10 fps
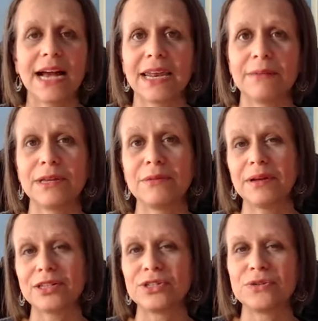And I'm going to be
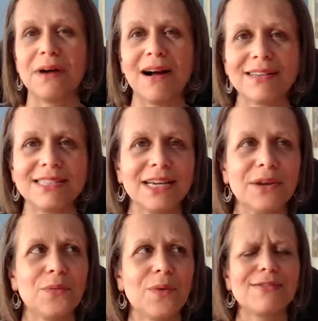able to do marketing in
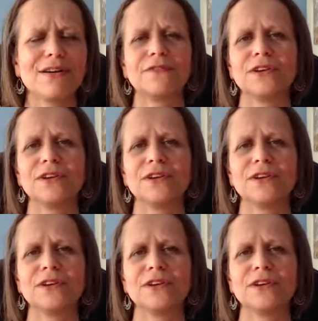a way that